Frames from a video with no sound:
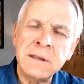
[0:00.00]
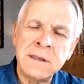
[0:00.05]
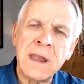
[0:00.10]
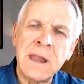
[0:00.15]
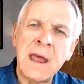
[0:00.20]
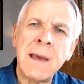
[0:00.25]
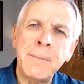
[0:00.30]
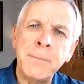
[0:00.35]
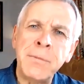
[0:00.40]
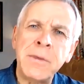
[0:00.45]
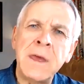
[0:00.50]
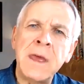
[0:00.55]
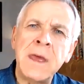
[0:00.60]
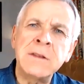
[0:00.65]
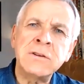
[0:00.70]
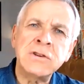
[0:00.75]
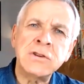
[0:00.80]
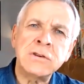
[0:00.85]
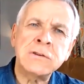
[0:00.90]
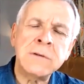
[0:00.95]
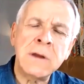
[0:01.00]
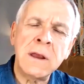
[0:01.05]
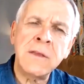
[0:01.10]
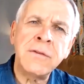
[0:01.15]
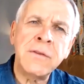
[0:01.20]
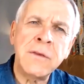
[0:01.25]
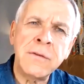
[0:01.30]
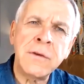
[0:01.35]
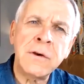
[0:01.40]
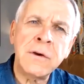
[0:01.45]
depth and
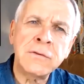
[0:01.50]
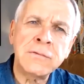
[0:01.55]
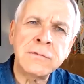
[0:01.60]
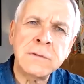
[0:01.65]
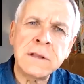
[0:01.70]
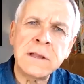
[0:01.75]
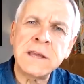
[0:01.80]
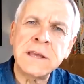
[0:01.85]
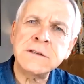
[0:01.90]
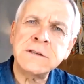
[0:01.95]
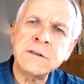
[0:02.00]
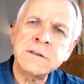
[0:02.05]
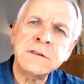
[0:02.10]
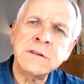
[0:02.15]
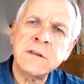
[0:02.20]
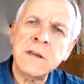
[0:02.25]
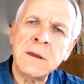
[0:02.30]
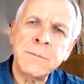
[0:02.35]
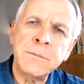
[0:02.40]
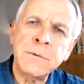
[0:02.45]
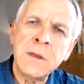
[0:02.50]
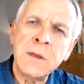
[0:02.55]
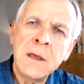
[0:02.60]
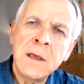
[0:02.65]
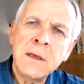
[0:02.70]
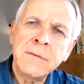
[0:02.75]
strength of those relationships,